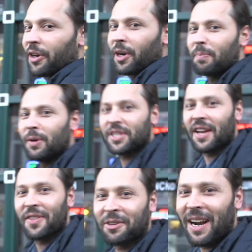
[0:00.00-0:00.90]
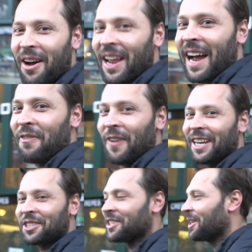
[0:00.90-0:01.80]
your boots on the ground. High
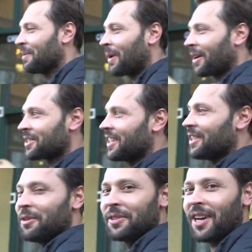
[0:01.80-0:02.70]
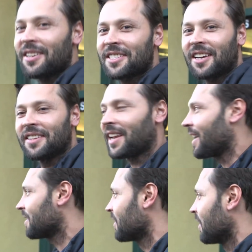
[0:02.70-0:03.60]
fashion here, Park City, Utah, Sundance.